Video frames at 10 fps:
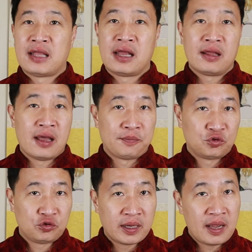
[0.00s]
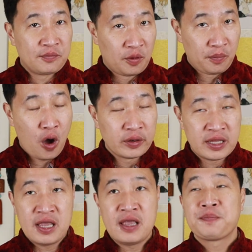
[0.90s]
then train up your
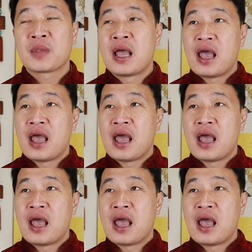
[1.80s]
body